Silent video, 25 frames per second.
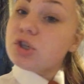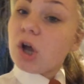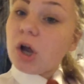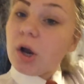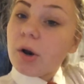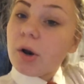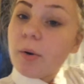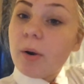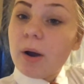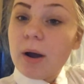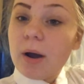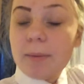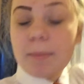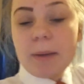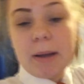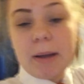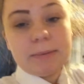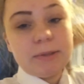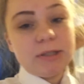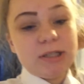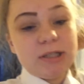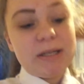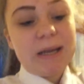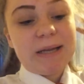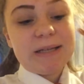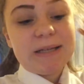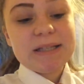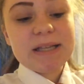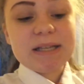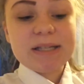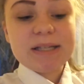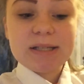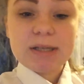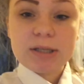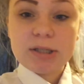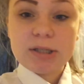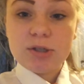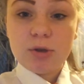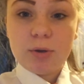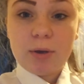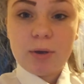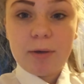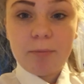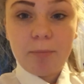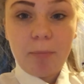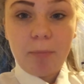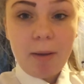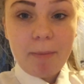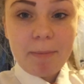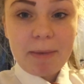So, um, I'm just downstairs
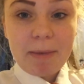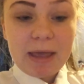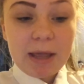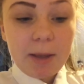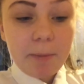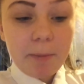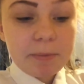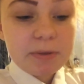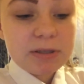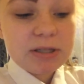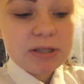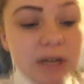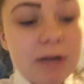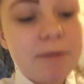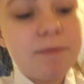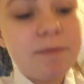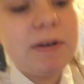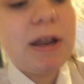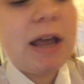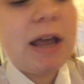doing my makeup and stuff